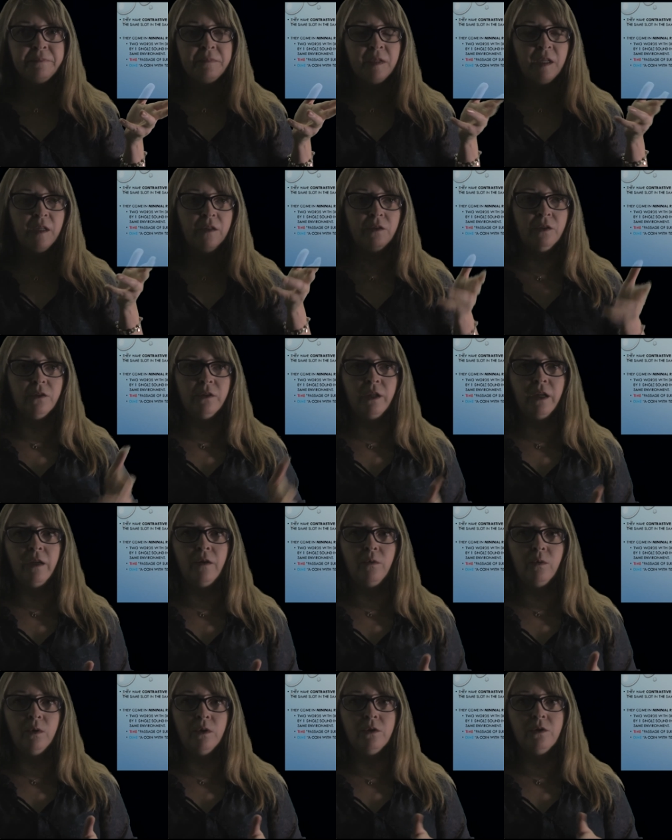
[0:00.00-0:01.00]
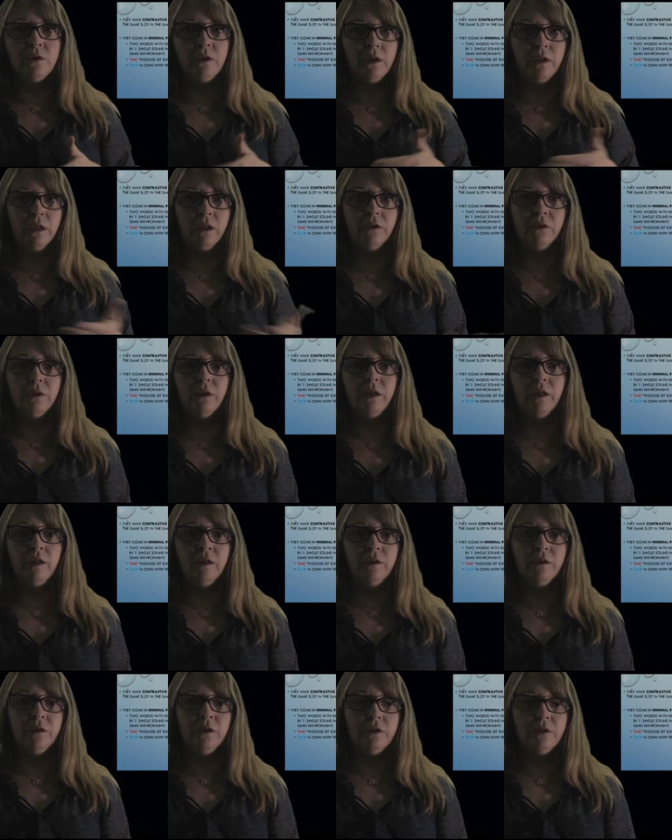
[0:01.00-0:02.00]
in their language and they learn
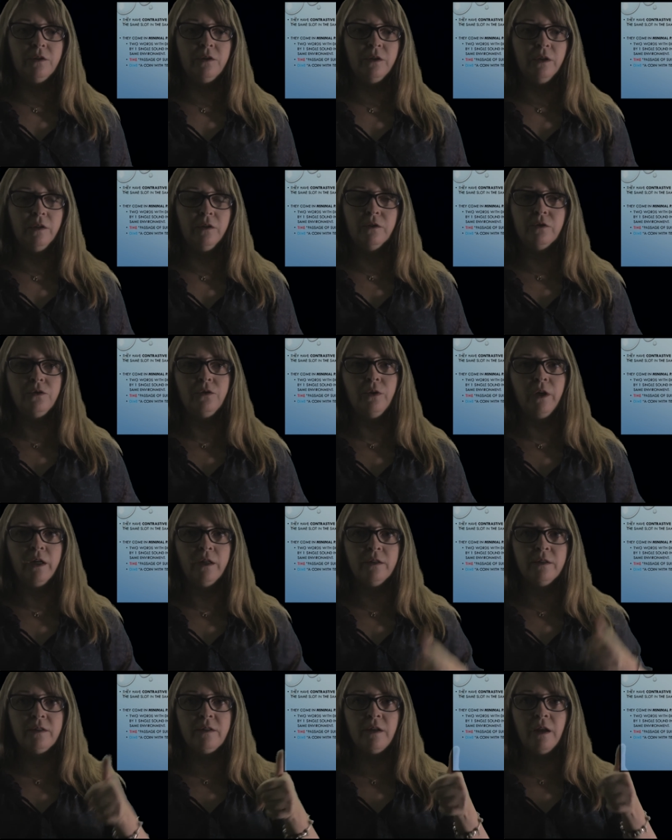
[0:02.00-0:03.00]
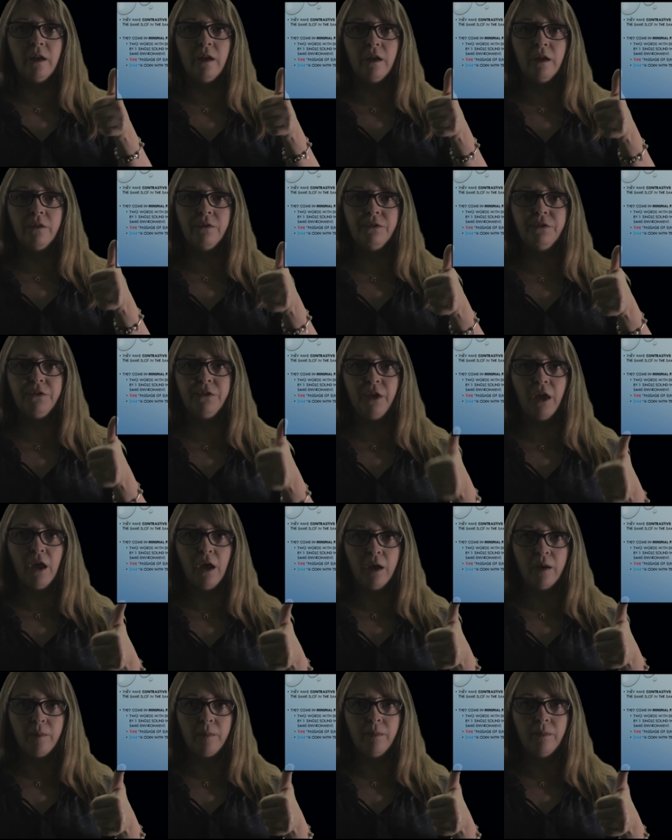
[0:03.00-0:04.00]
English and they're trying to say
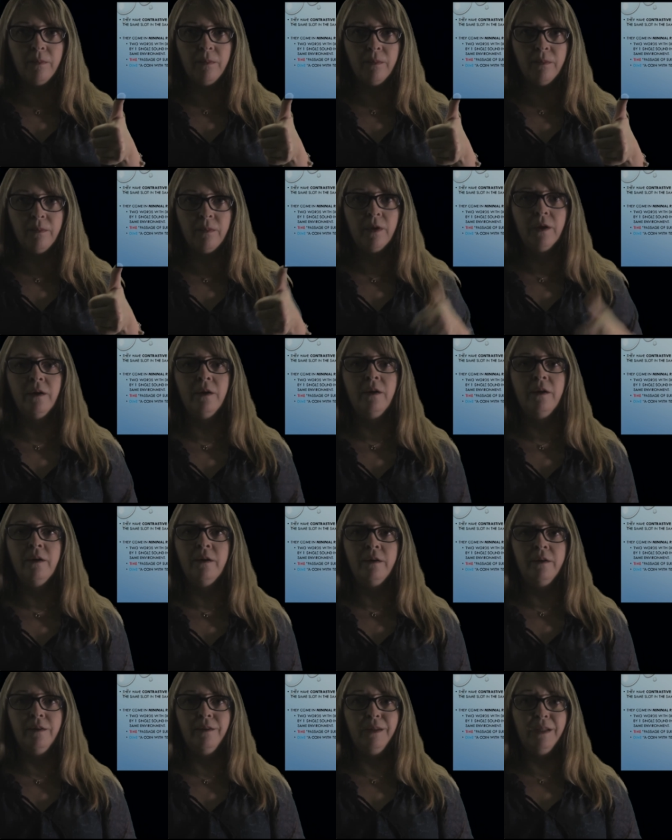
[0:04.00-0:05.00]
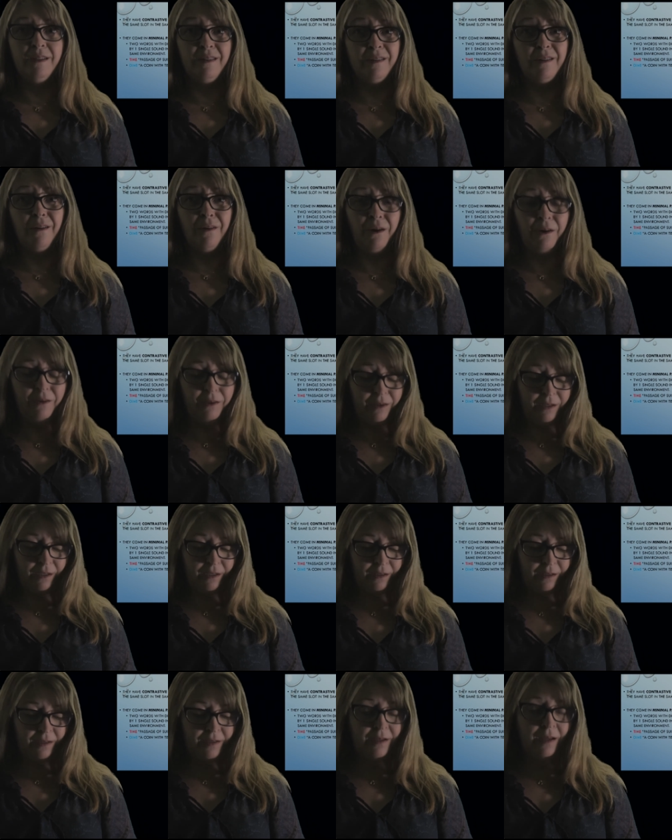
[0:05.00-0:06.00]
thumb, that's a hard thing
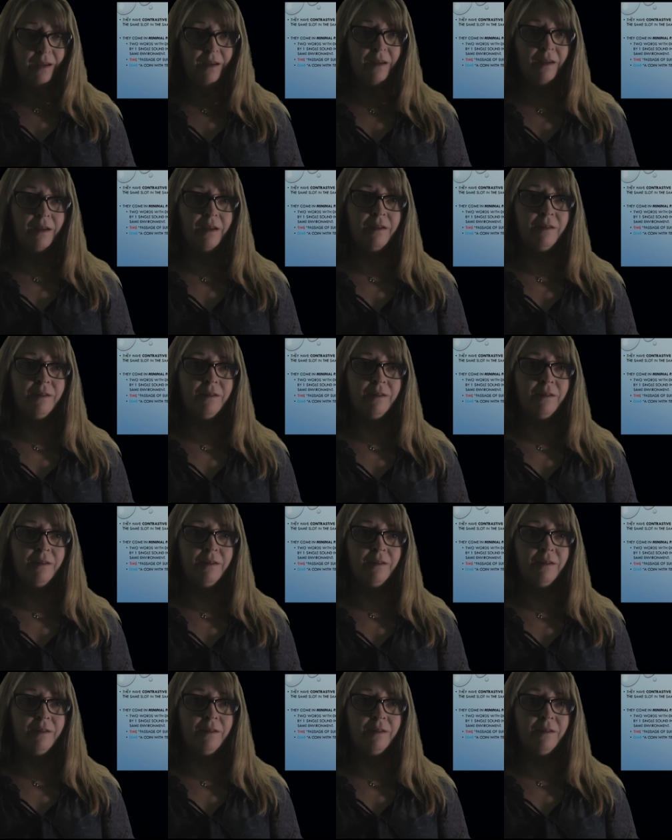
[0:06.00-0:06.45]
to say.